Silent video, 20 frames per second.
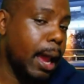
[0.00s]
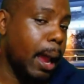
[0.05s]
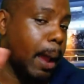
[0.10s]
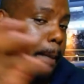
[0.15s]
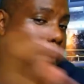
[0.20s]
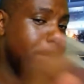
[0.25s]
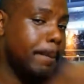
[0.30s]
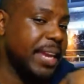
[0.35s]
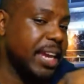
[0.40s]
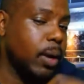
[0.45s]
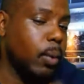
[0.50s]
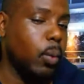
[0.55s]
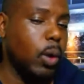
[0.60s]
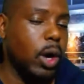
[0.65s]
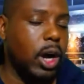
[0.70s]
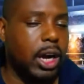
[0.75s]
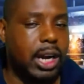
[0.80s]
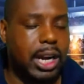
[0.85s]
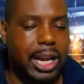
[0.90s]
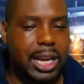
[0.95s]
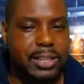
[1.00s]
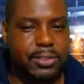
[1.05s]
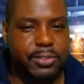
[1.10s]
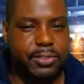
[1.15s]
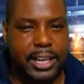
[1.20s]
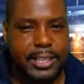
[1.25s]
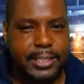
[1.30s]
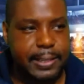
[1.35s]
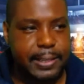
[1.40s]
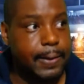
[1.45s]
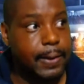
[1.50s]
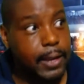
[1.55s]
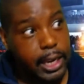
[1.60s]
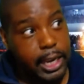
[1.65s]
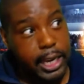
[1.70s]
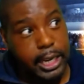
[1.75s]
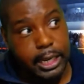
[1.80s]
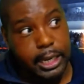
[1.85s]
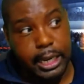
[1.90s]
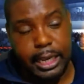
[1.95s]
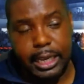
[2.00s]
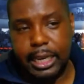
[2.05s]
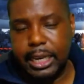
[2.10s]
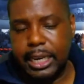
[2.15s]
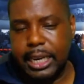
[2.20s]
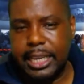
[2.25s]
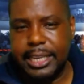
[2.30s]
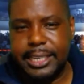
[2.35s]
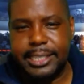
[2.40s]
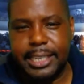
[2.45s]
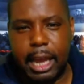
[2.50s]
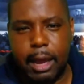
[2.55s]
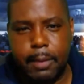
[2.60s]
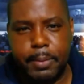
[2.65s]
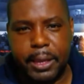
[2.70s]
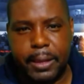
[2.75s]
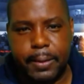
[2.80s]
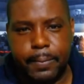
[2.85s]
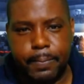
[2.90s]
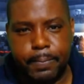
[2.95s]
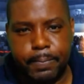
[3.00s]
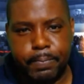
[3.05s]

and beat a world-class fighter in Lee Selby.